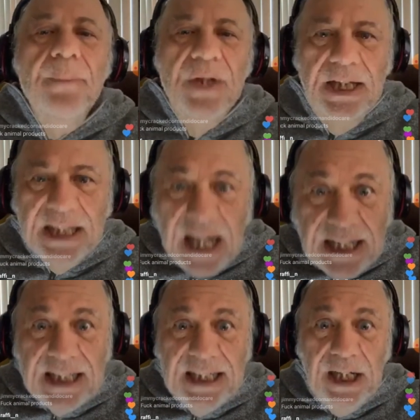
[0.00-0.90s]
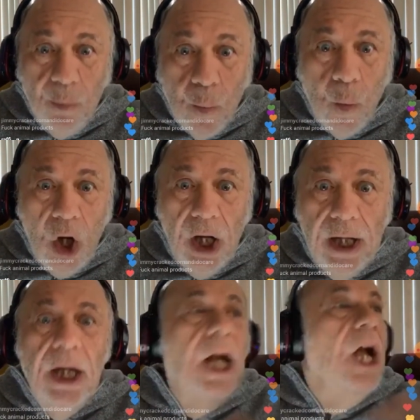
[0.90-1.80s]

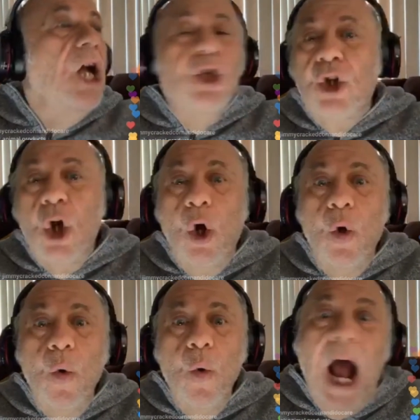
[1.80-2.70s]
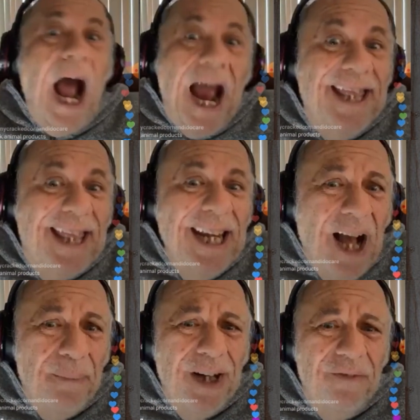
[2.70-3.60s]
61, so I think
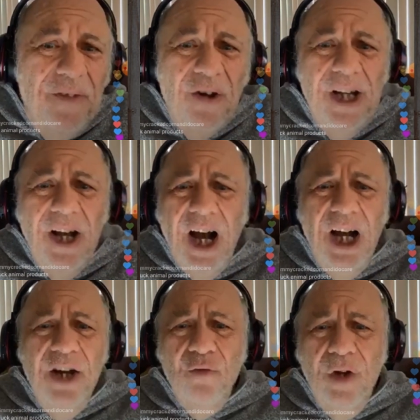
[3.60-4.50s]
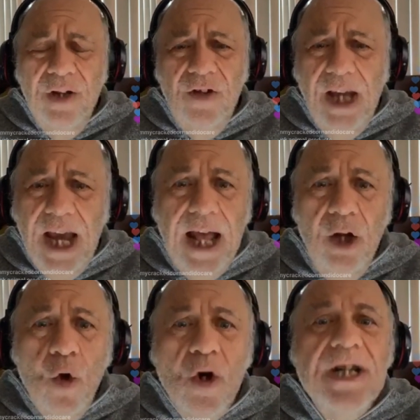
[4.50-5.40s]
I'm in a very high-risk
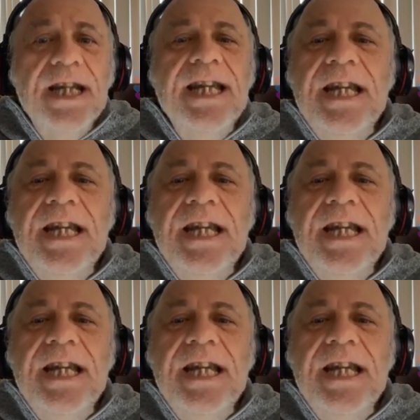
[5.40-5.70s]
category,